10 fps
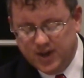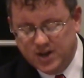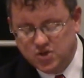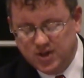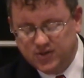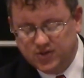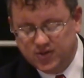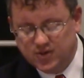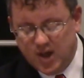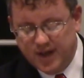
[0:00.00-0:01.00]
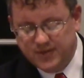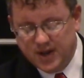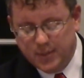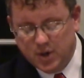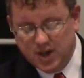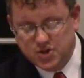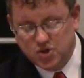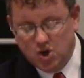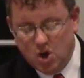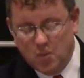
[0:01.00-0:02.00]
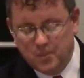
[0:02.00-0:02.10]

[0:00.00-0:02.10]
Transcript: and Jesus' life, then I'm going to let you go.